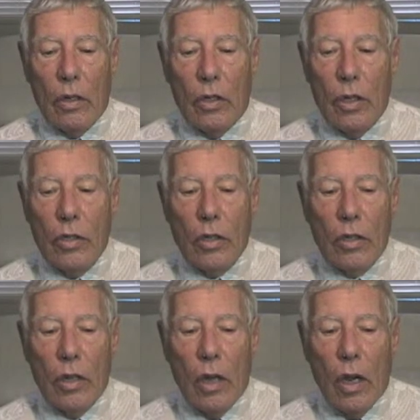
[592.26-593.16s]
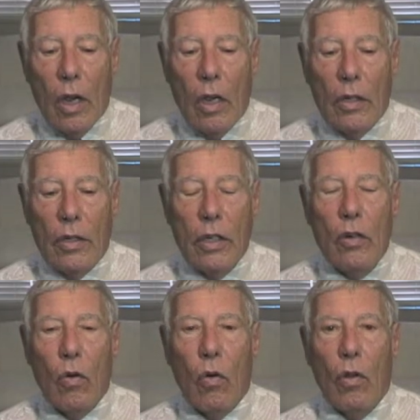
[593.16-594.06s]
Jesus did
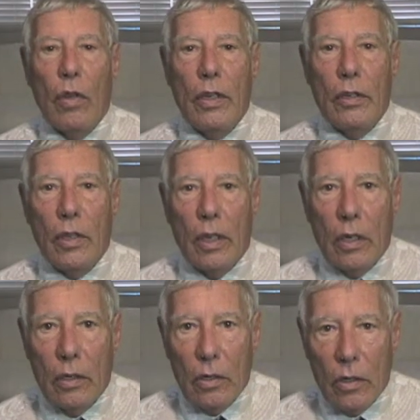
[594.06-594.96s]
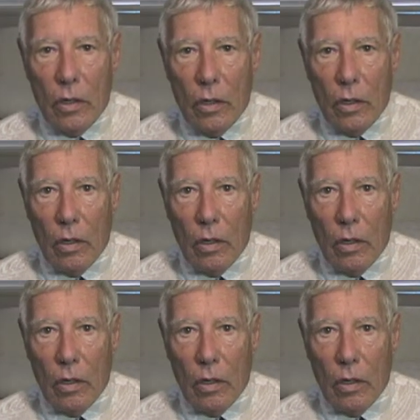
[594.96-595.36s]
all these things